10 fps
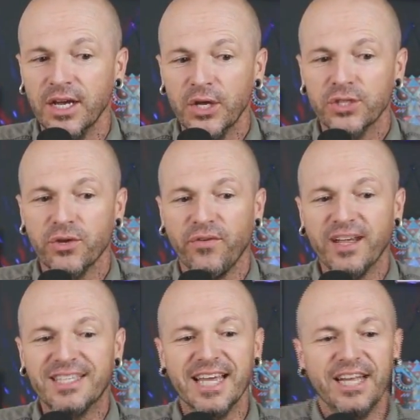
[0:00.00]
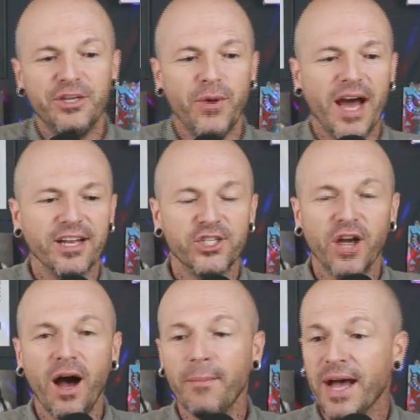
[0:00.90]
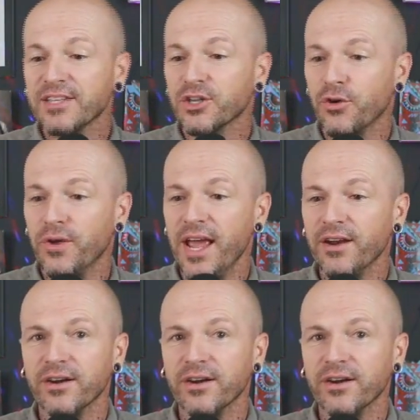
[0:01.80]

So if I said you had a job as a creator,